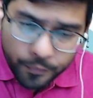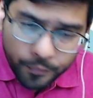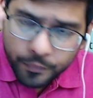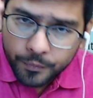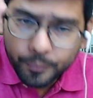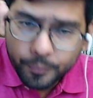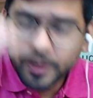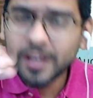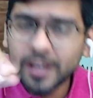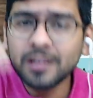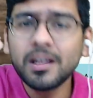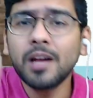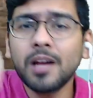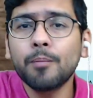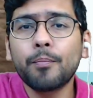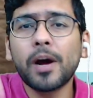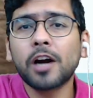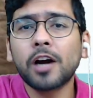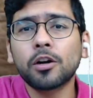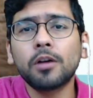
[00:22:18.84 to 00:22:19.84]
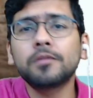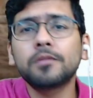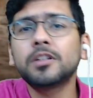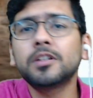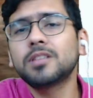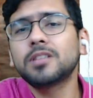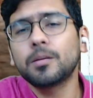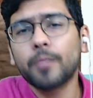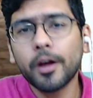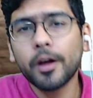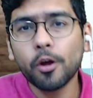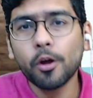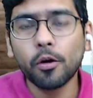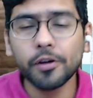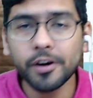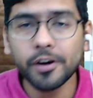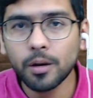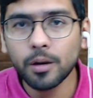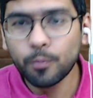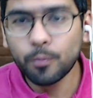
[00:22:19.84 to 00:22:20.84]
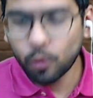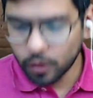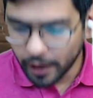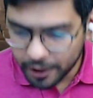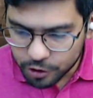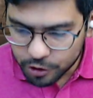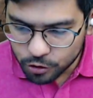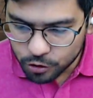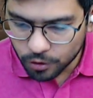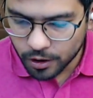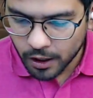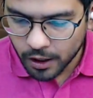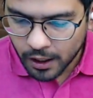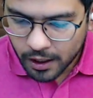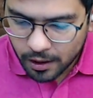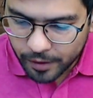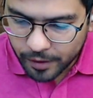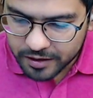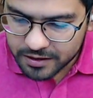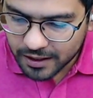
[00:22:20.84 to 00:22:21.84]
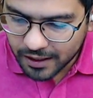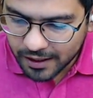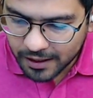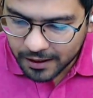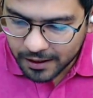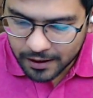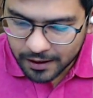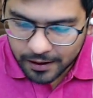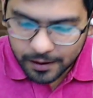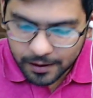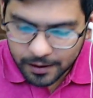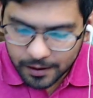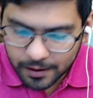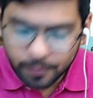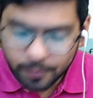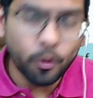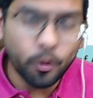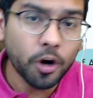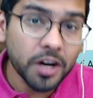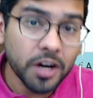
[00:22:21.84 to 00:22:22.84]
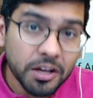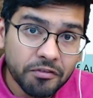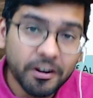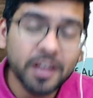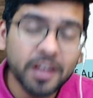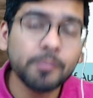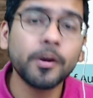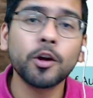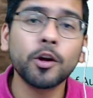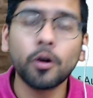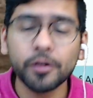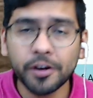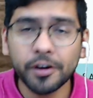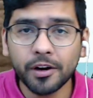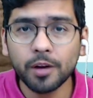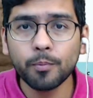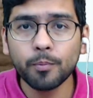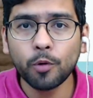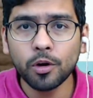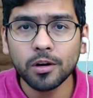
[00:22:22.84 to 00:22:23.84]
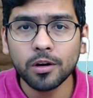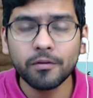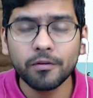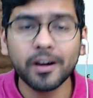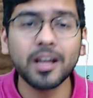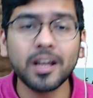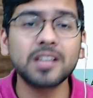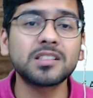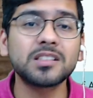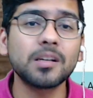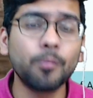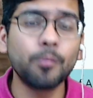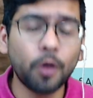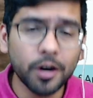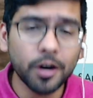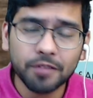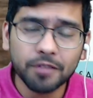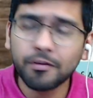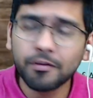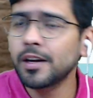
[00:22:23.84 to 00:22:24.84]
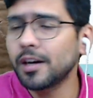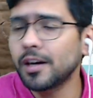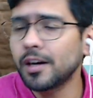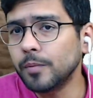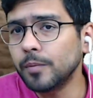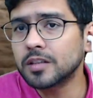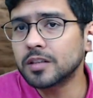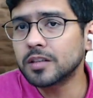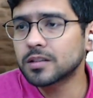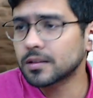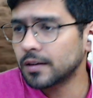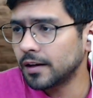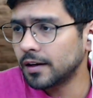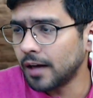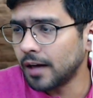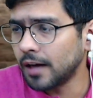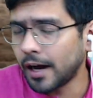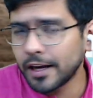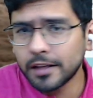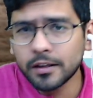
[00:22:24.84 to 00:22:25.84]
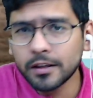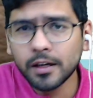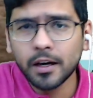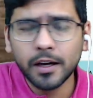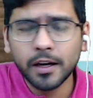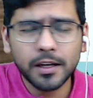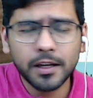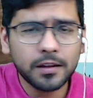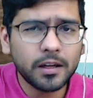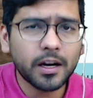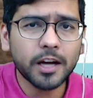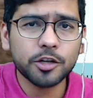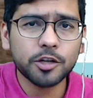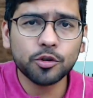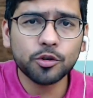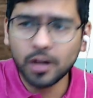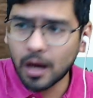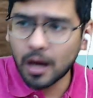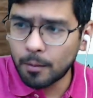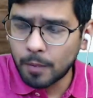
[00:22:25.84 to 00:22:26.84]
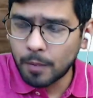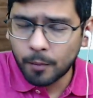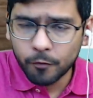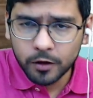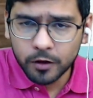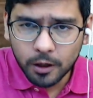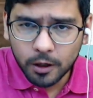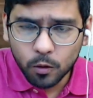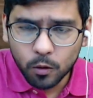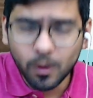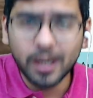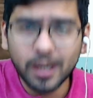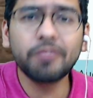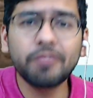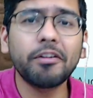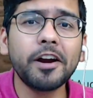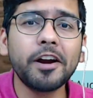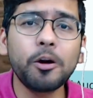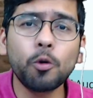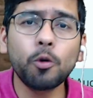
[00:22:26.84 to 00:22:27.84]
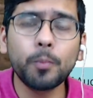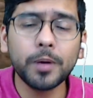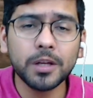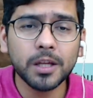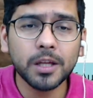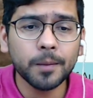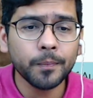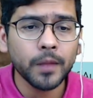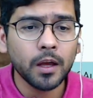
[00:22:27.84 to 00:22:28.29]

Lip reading: bring the impact of this in my audit report. I should basically modify my audit report. When I say modify, it means either I should come up with a qualified opinion